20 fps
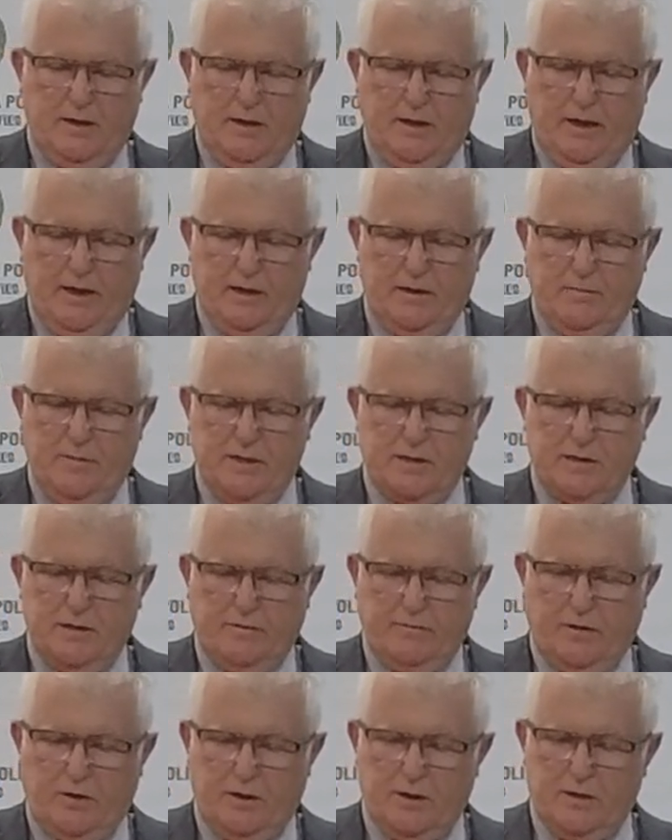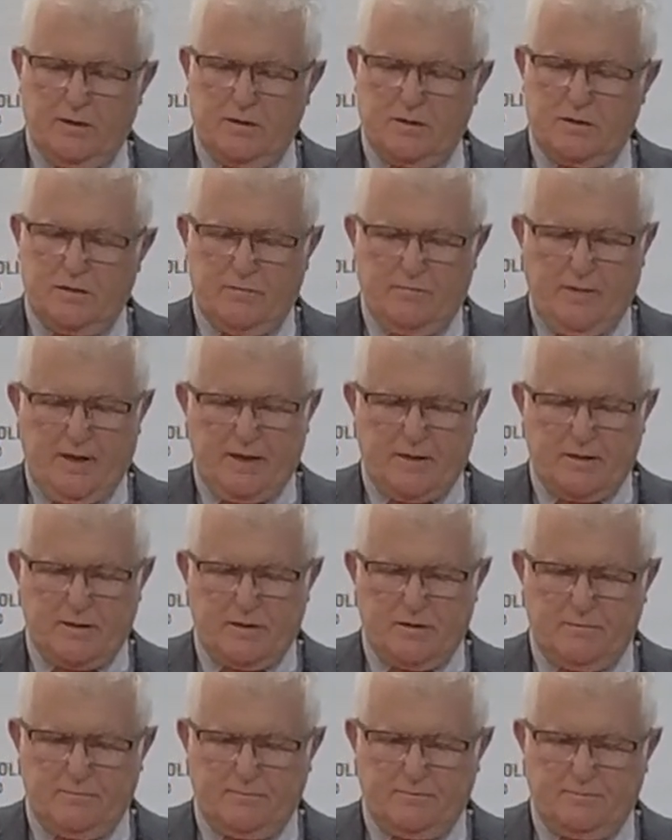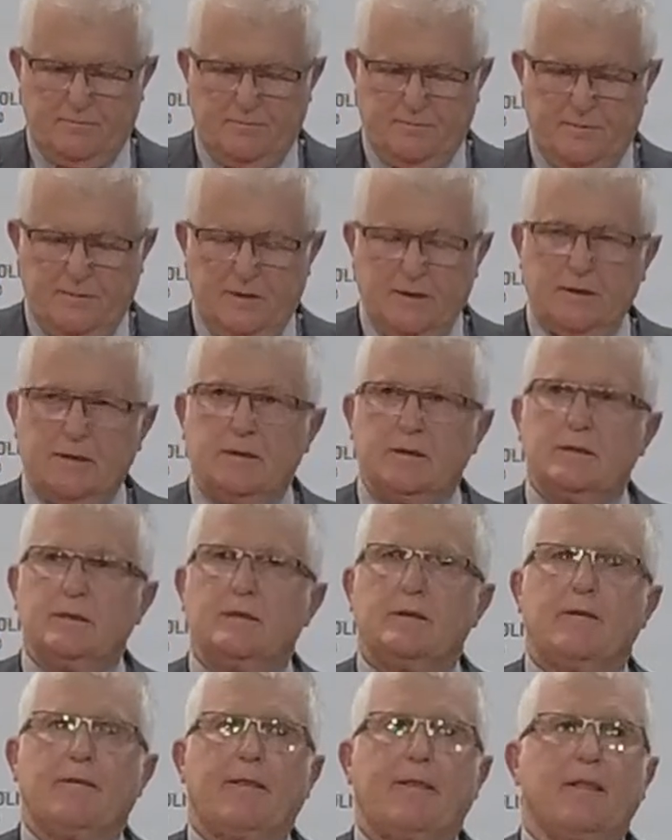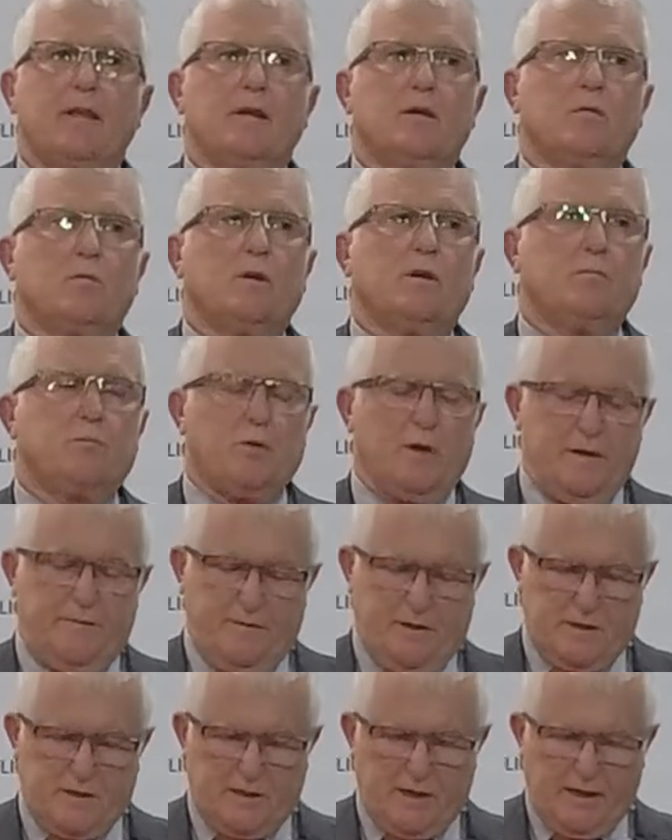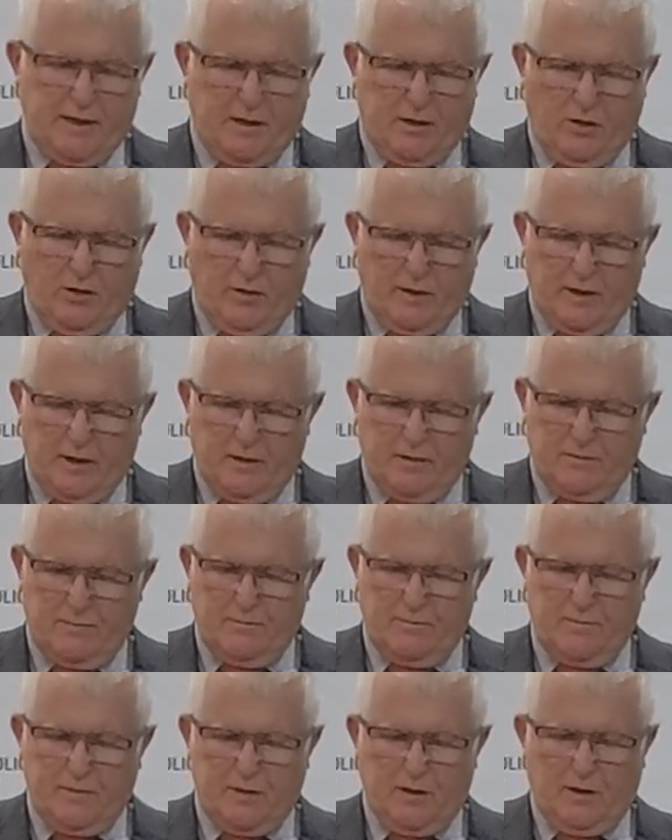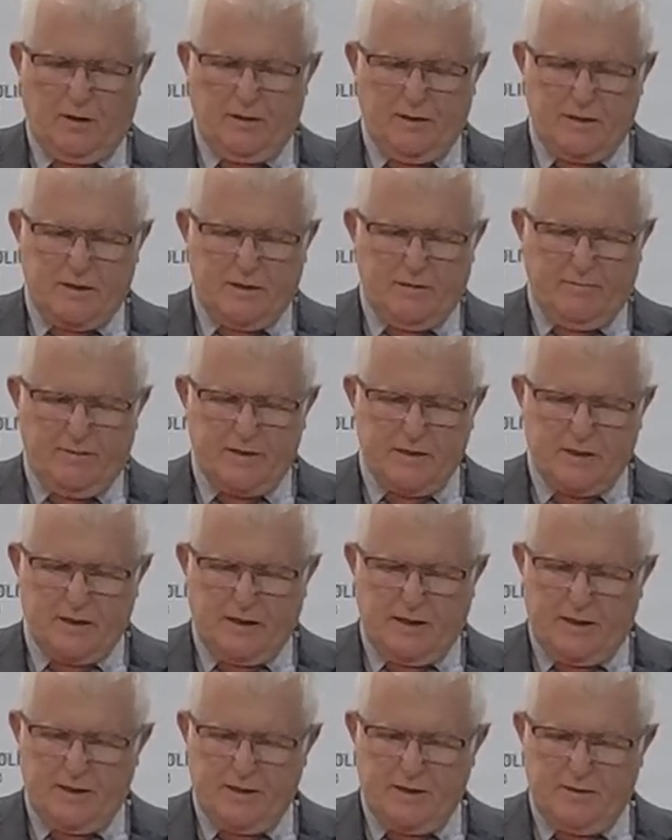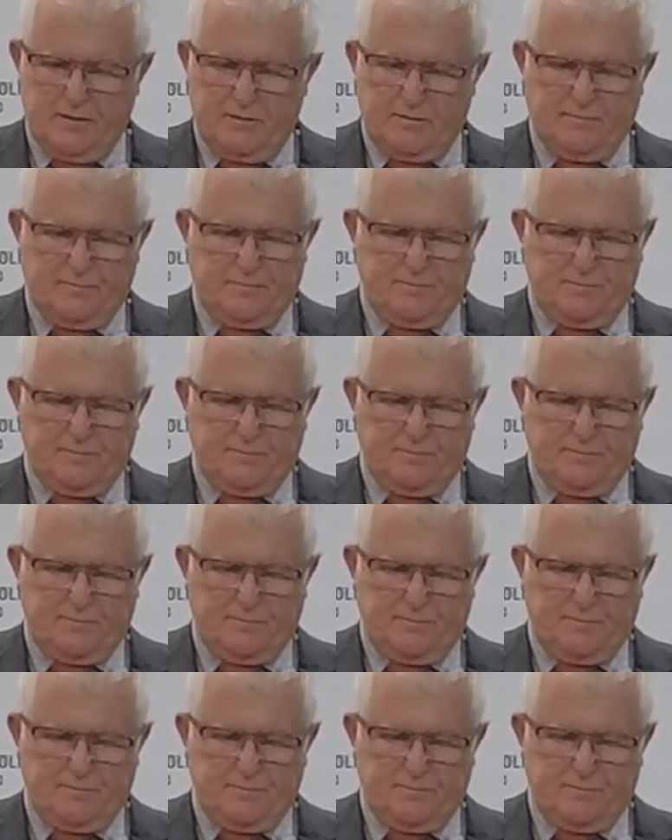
and domestic violence matters. We've briefed the State Coroner on this investigation.